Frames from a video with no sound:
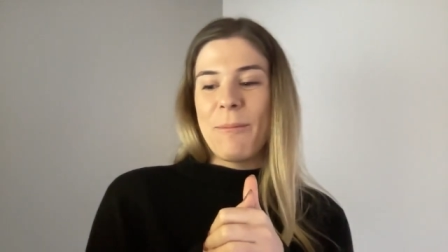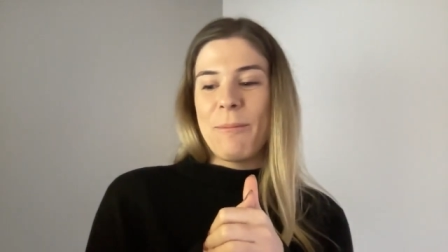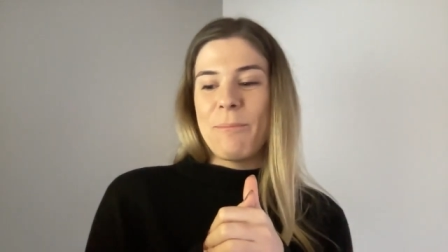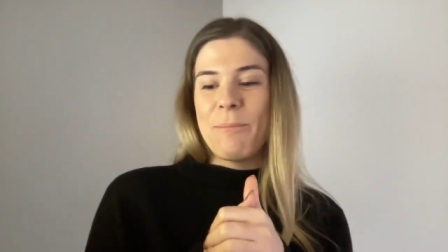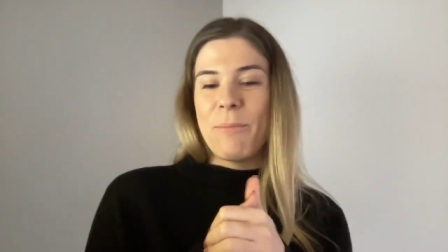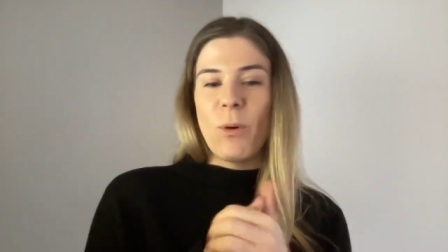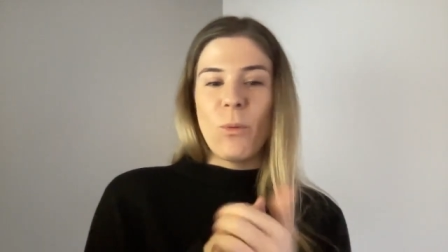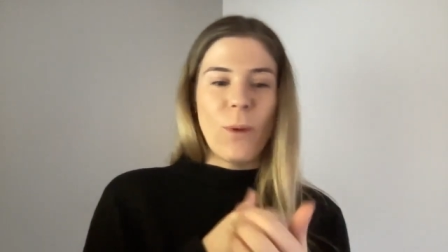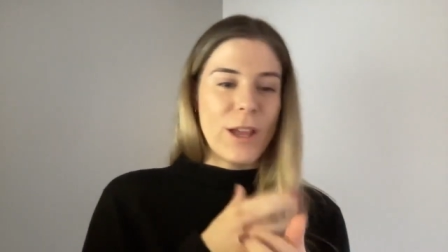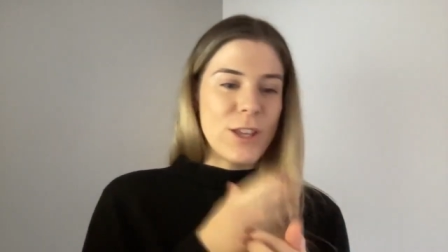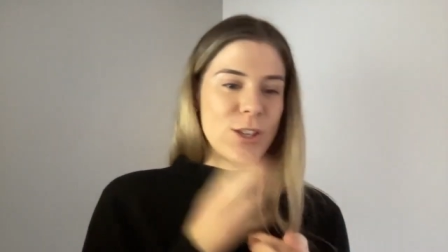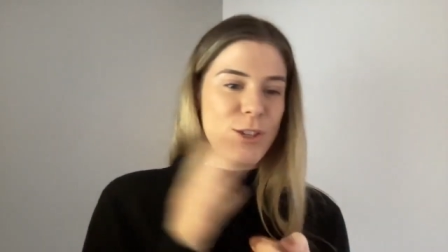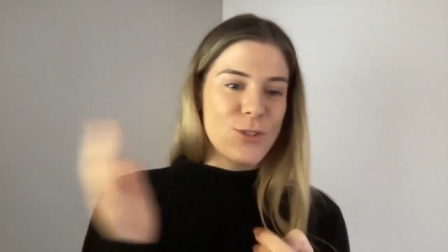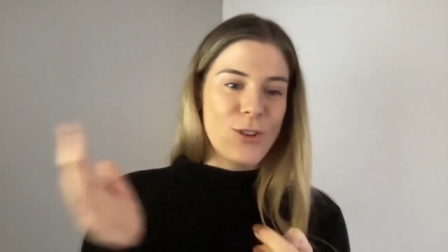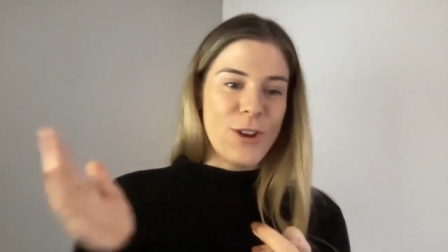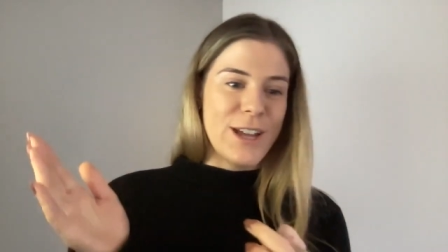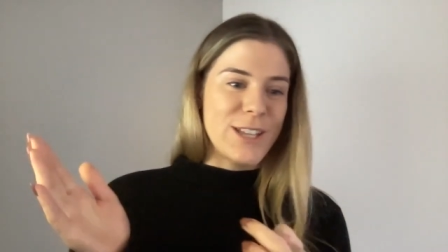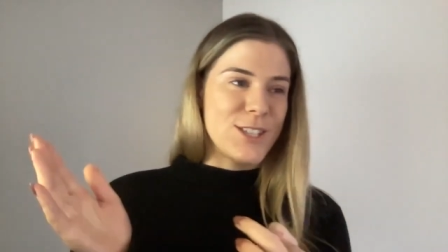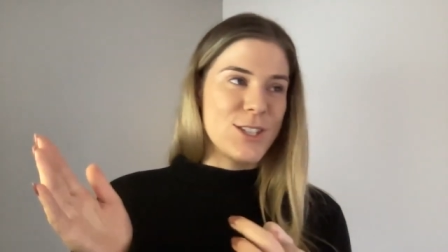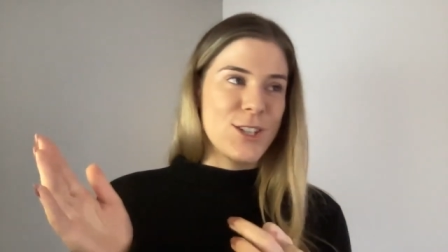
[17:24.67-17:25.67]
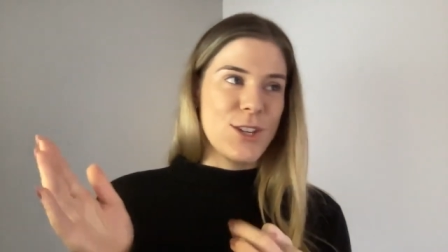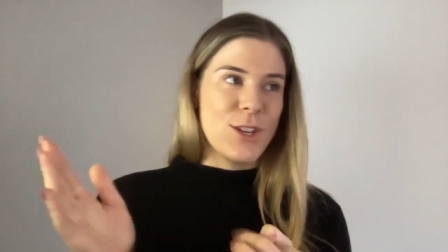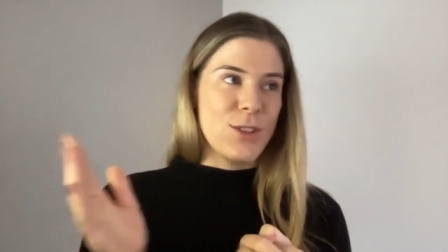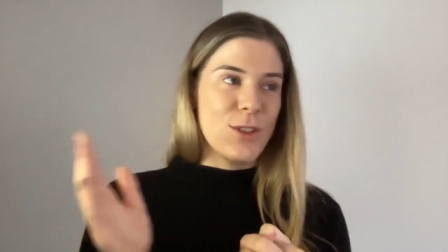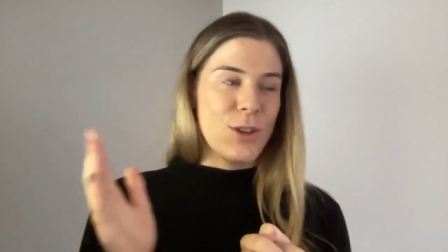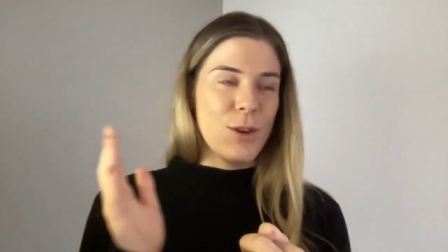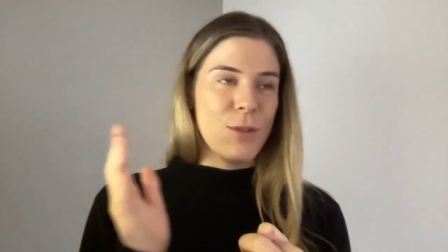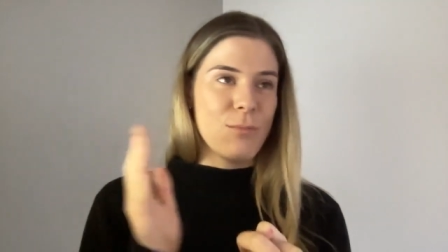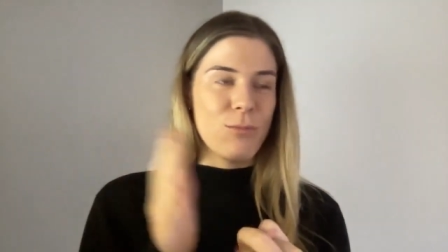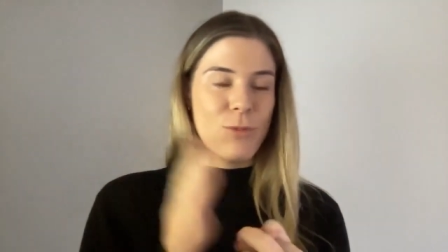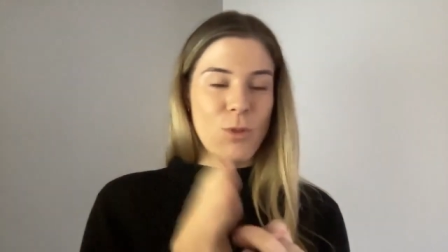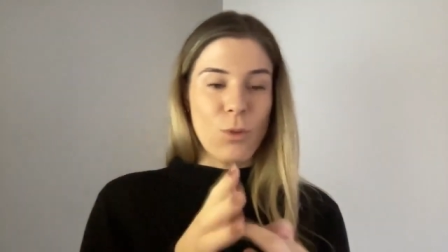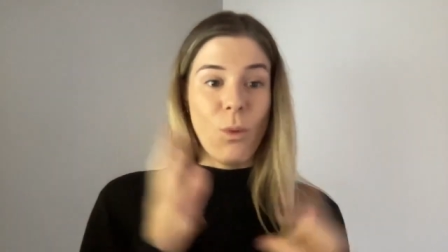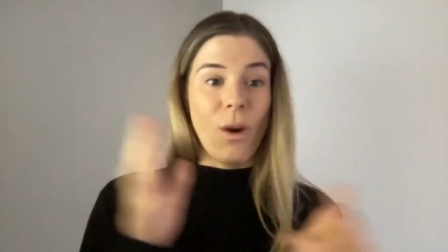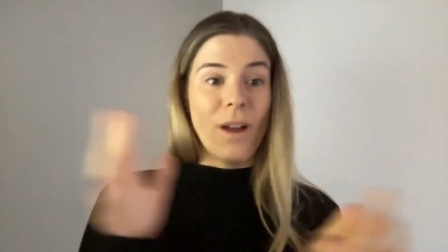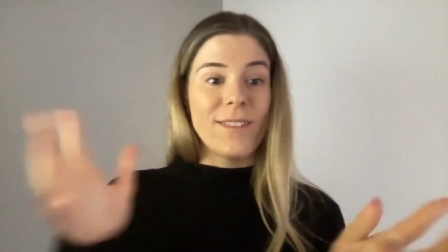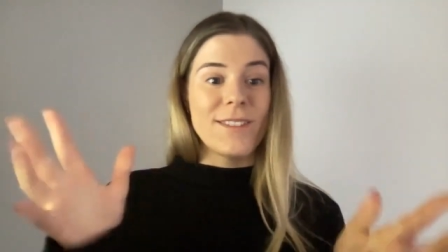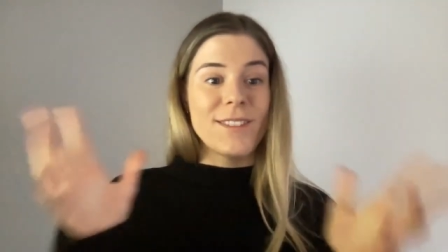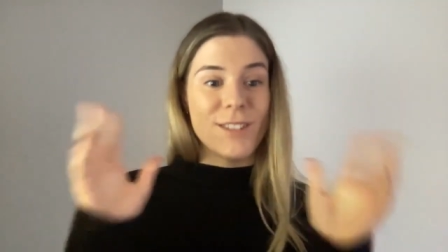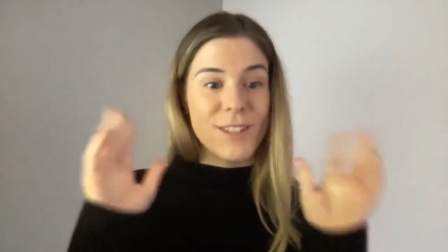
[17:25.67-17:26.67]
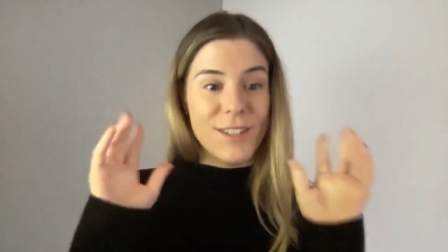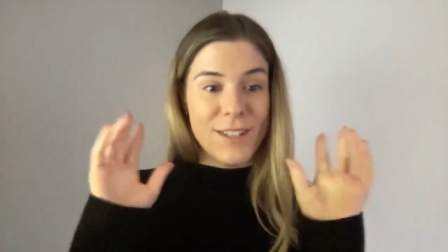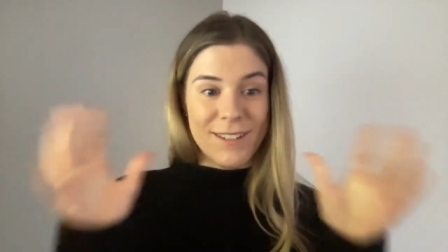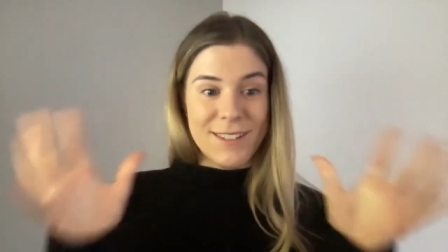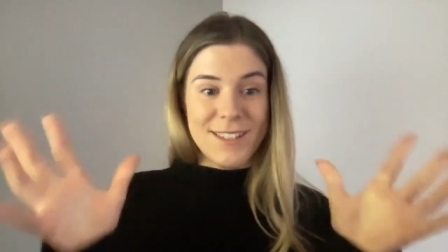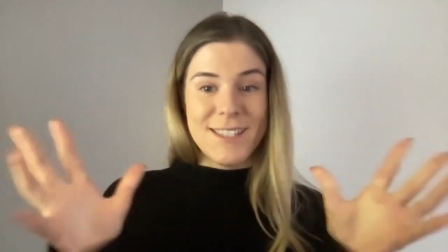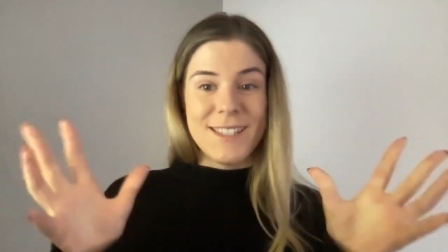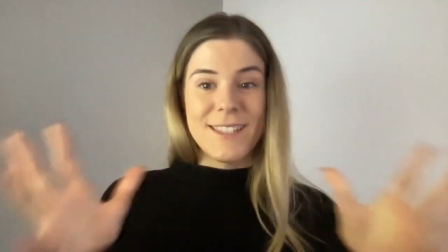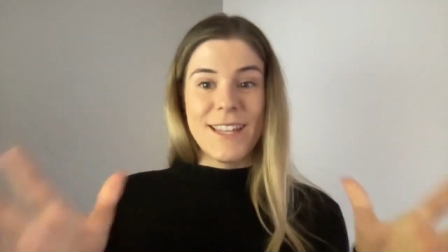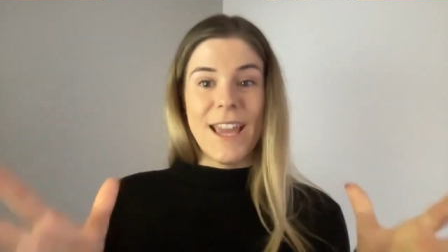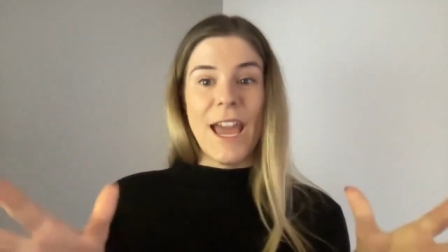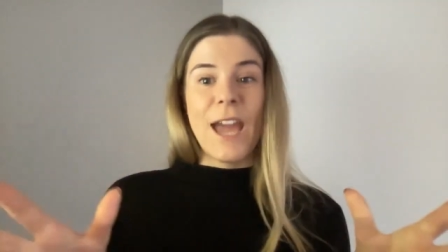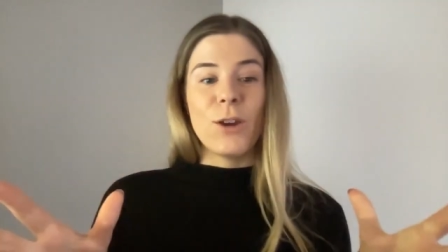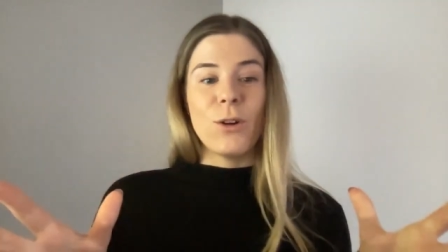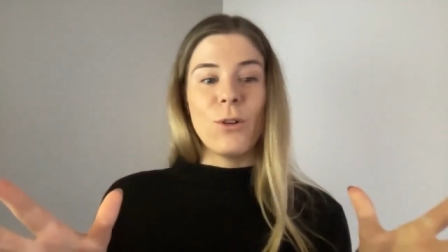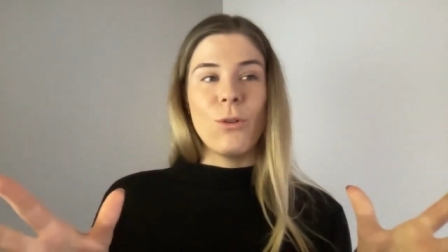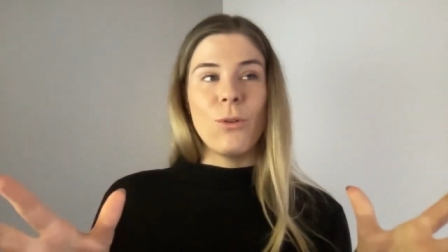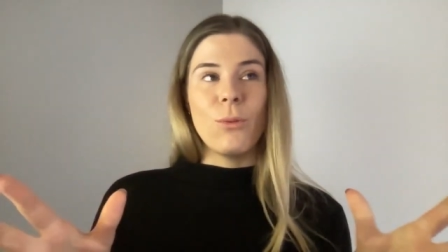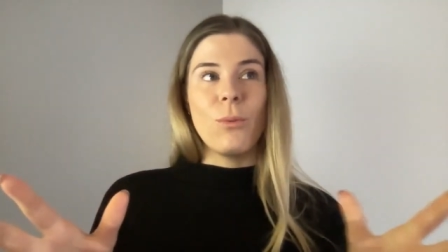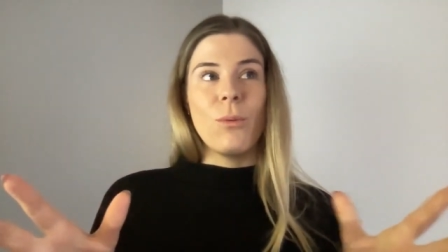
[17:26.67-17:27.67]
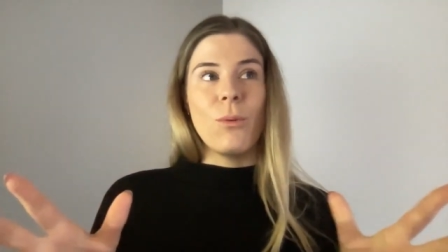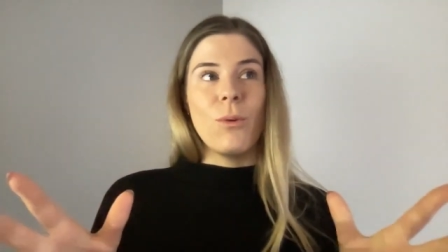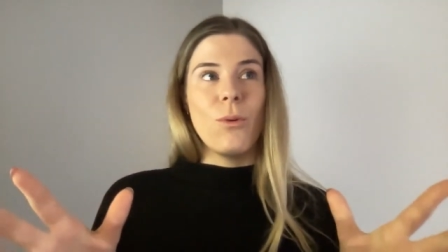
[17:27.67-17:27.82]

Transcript: But when you try to do the one to scale,